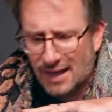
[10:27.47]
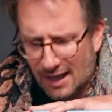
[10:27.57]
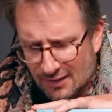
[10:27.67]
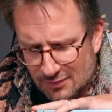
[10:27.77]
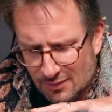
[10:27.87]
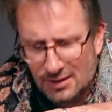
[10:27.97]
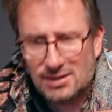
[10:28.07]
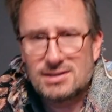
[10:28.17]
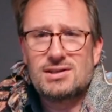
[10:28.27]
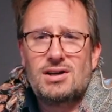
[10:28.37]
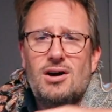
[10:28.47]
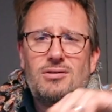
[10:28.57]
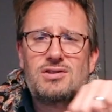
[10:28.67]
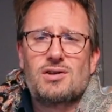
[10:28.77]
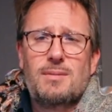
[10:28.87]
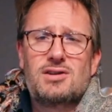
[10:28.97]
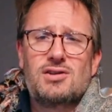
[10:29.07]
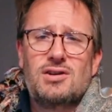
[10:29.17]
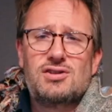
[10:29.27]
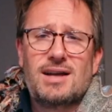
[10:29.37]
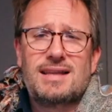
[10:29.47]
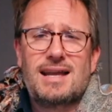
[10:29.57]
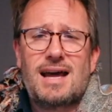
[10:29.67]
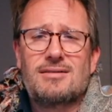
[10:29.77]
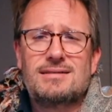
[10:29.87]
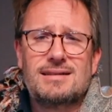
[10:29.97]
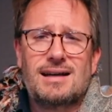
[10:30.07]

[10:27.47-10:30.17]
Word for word: yeah, you are good to go. So make sure you check that out.